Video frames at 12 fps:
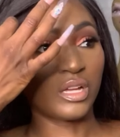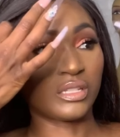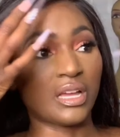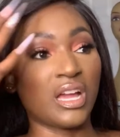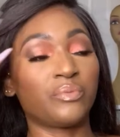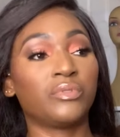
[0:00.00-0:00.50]
have
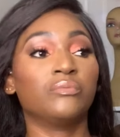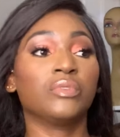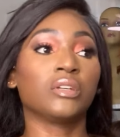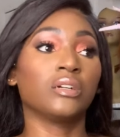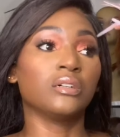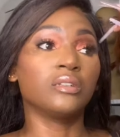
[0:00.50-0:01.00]
to happen
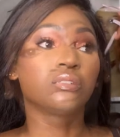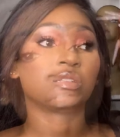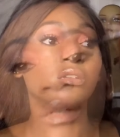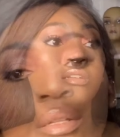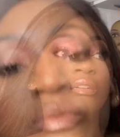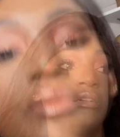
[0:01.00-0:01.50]
because
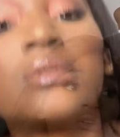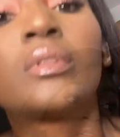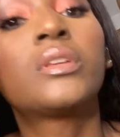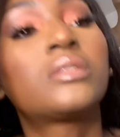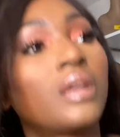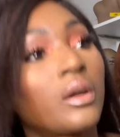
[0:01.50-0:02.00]

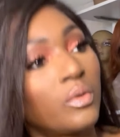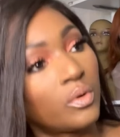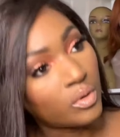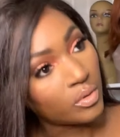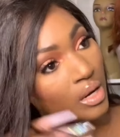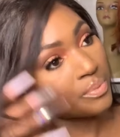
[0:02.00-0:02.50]
it's not gonna
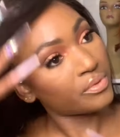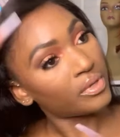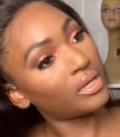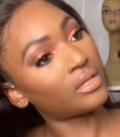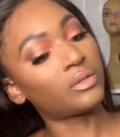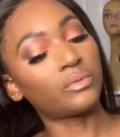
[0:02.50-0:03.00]

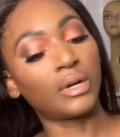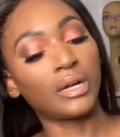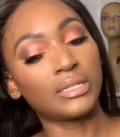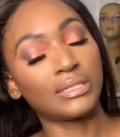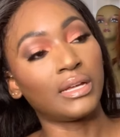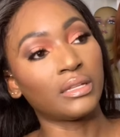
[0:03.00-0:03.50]
cooperate
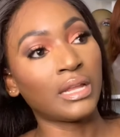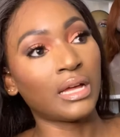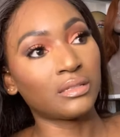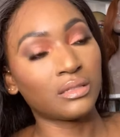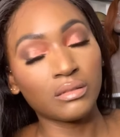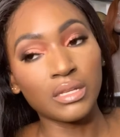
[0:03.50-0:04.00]
otherwise. Like,
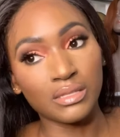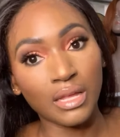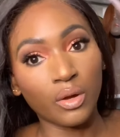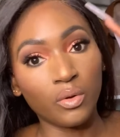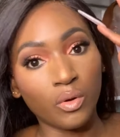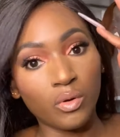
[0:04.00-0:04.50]
not it's
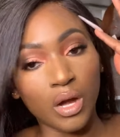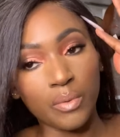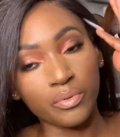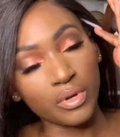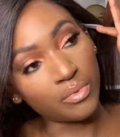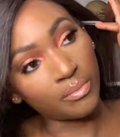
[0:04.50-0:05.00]
not gonna
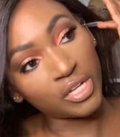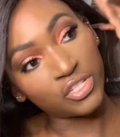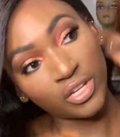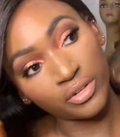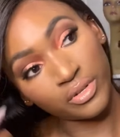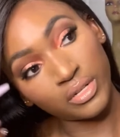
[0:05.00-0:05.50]
cooperate, but my
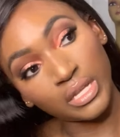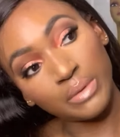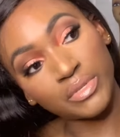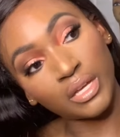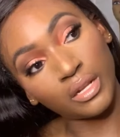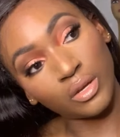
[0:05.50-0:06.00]
generator
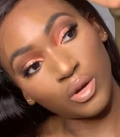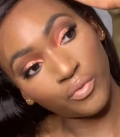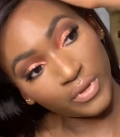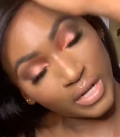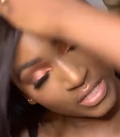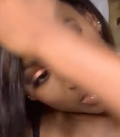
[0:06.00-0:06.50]
keeps cutting off
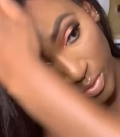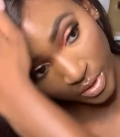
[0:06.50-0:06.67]
and I just